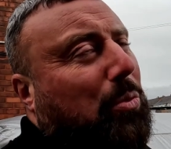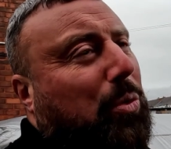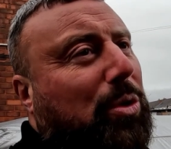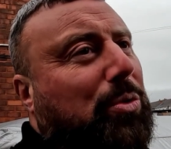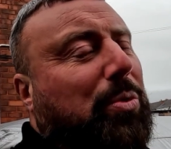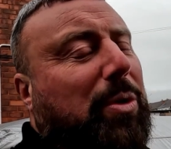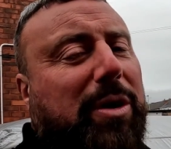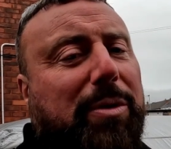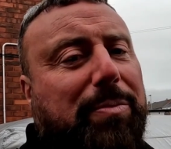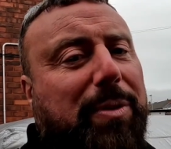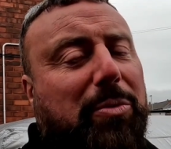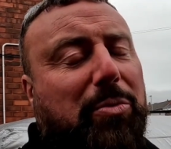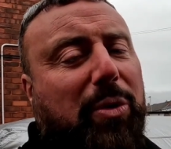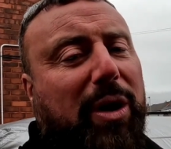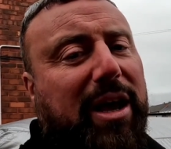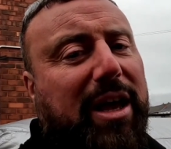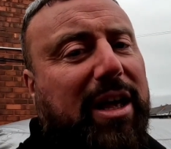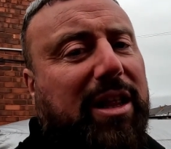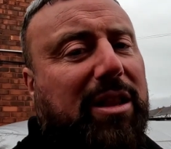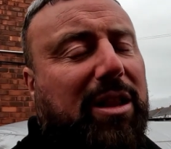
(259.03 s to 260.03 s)
Would we have been
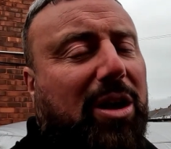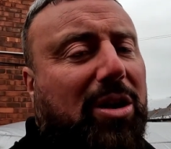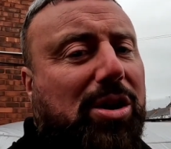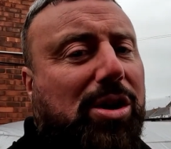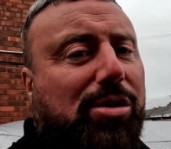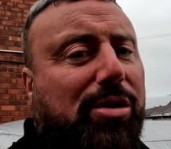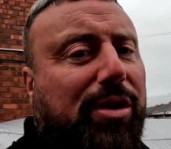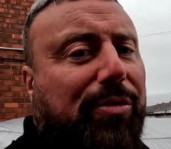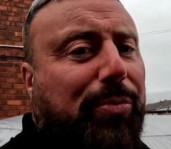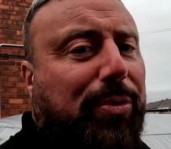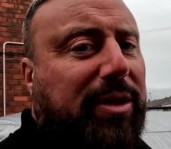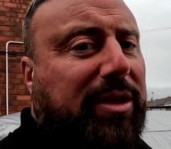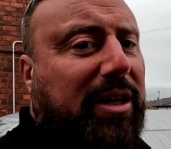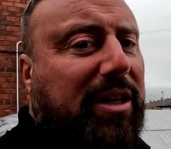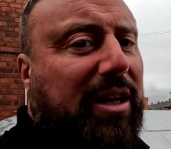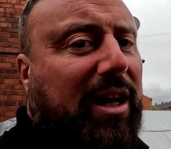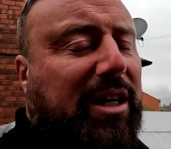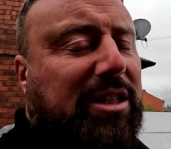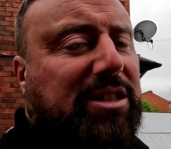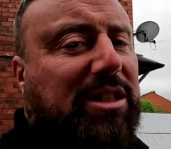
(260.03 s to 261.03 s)
waiting longer if we
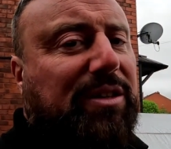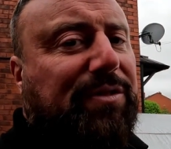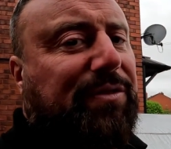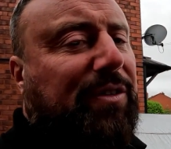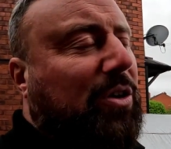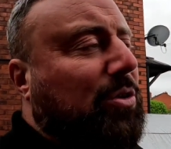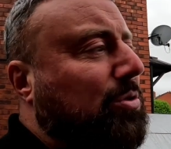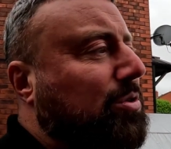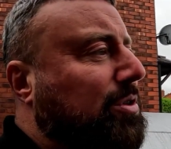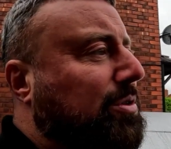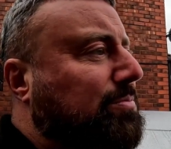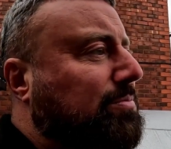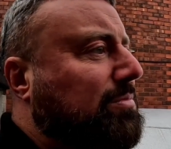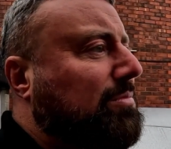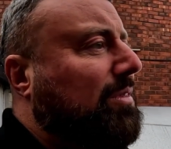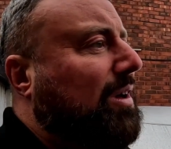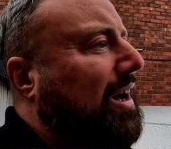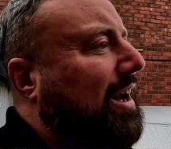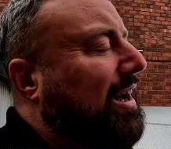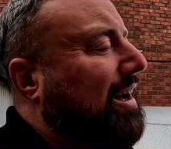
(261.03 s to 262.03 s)
didn't actually phone them?
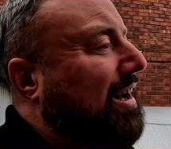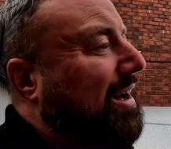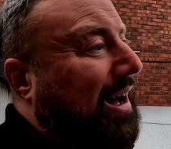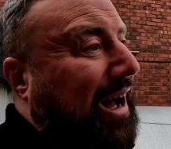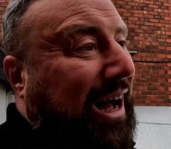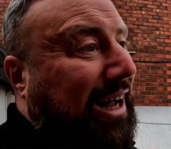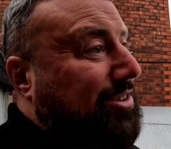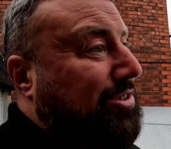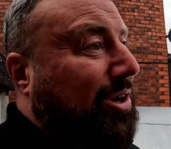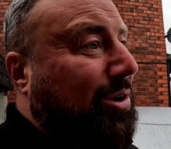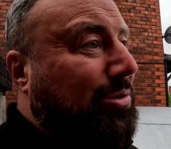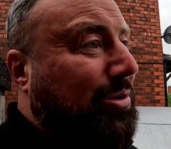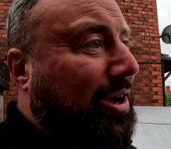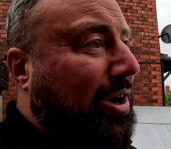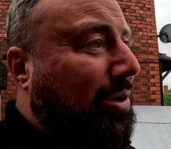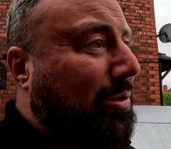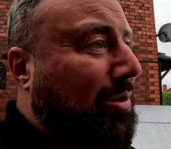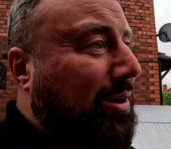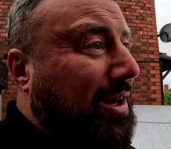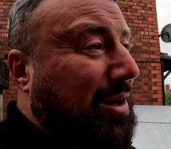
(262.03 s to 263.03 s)
I don't
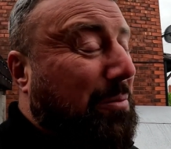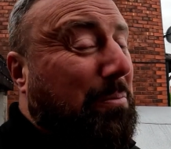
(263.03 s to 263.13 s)
know,